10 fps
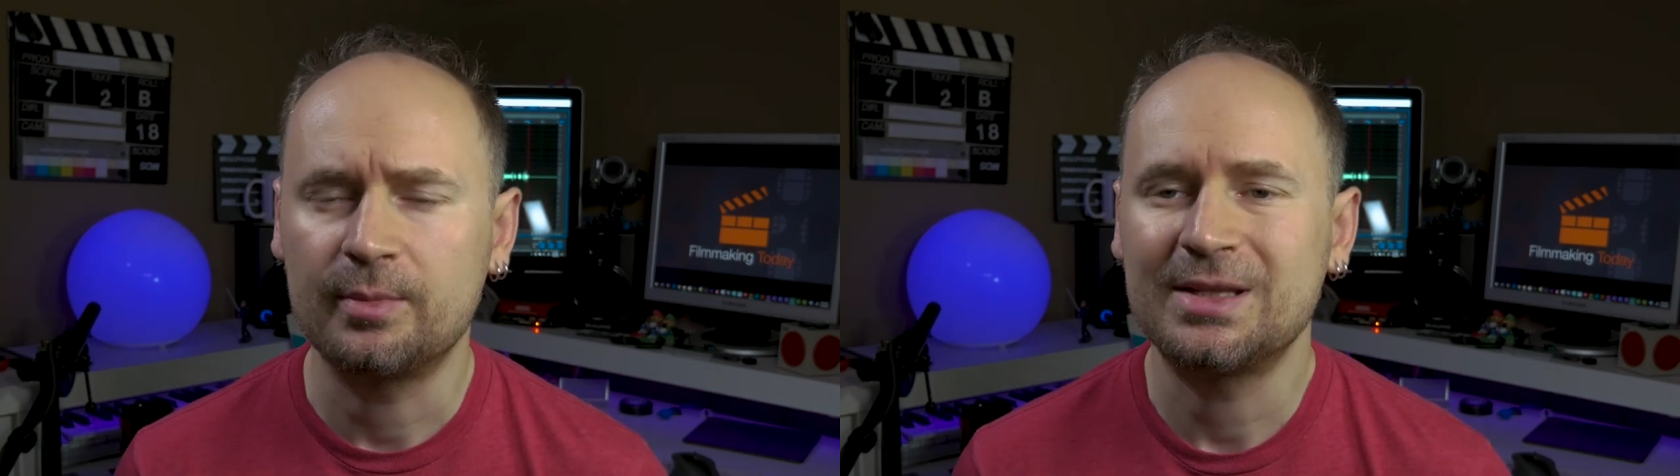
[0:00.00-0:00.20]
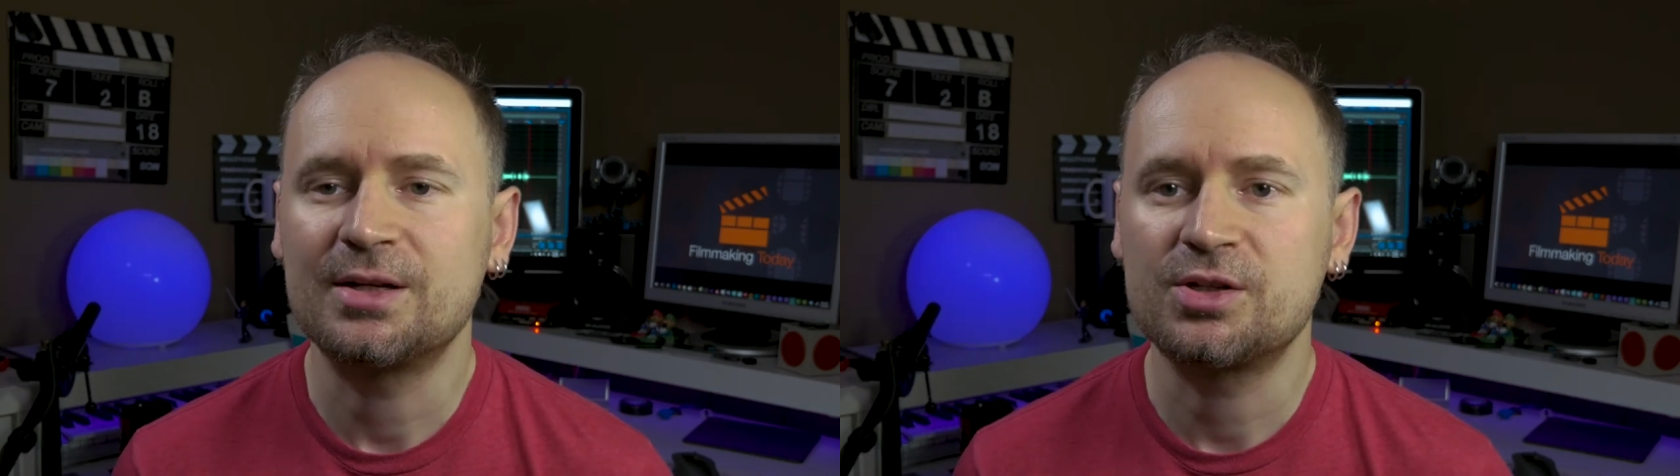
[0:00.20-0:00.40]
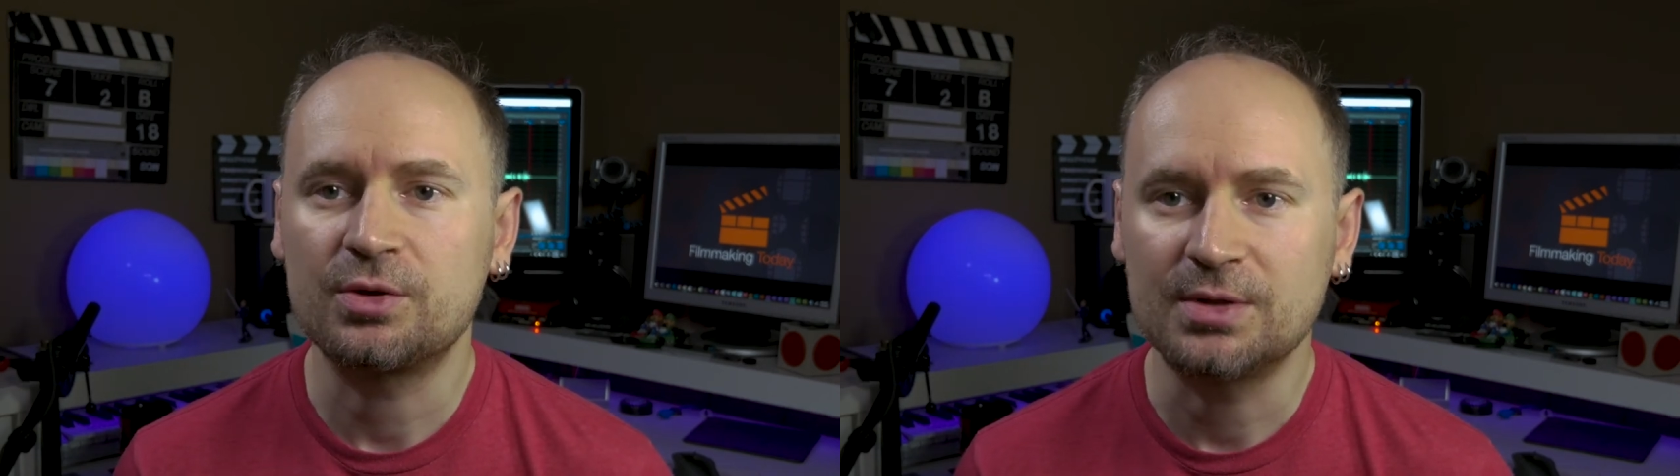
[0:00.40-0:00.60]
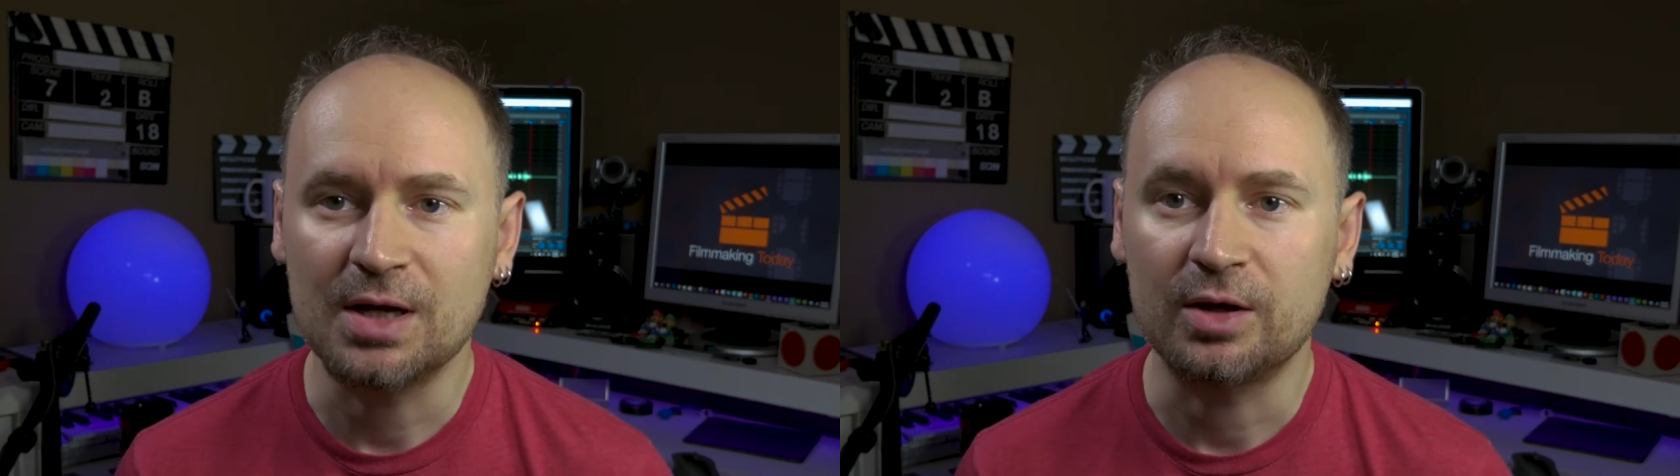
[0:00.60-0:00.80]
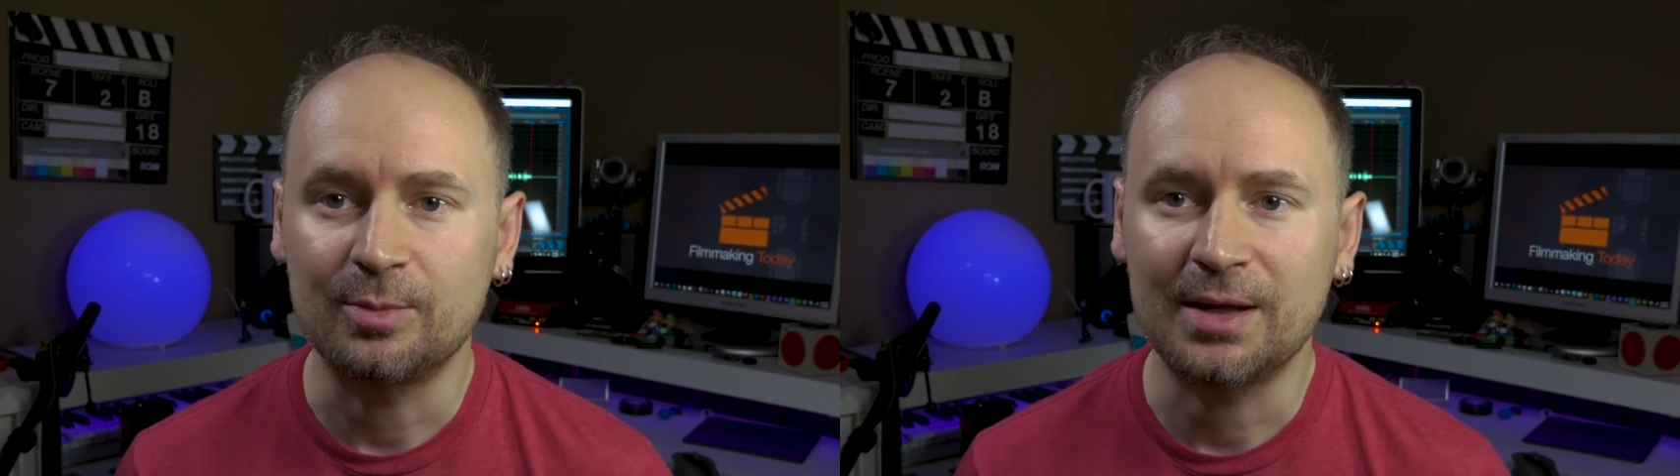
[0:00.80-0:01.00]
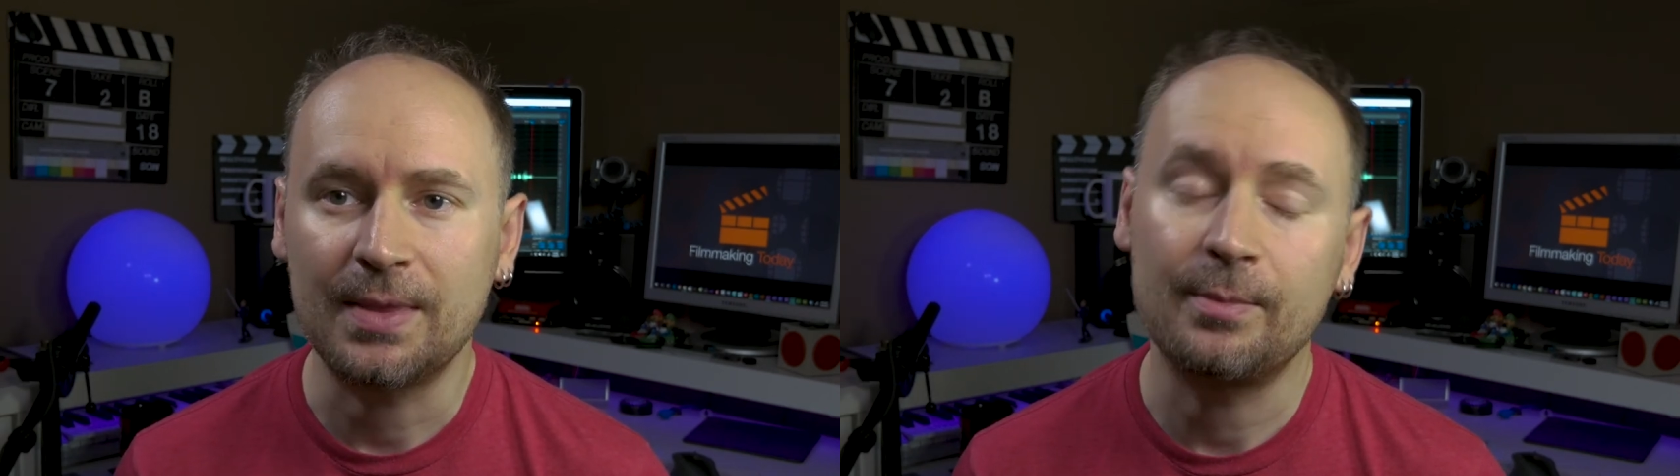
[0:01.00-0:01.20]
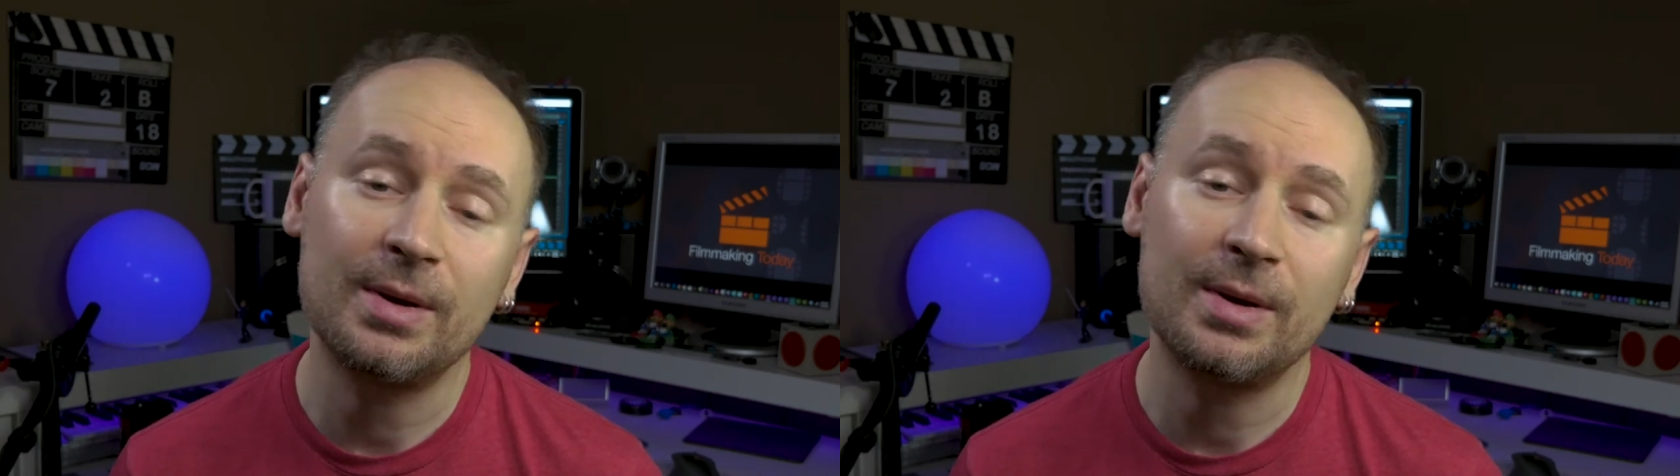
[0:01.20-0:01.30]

I mean, there's no doubt about that.